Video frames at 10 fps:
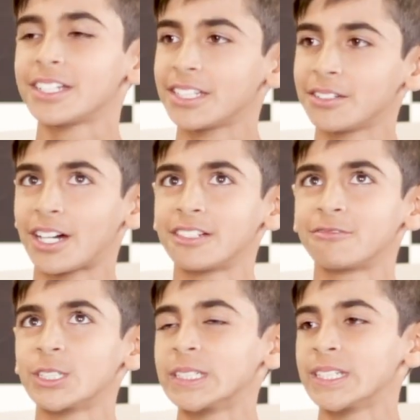he he I
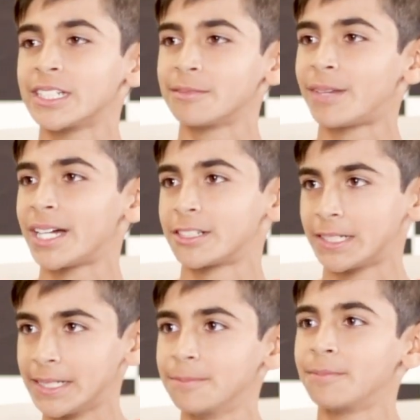really admire
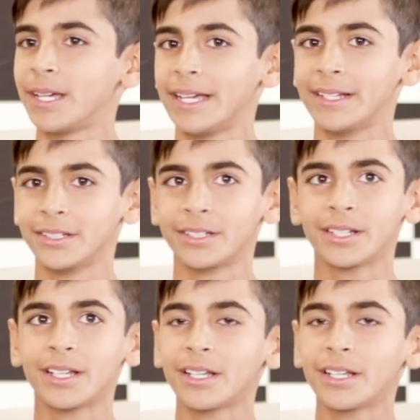him and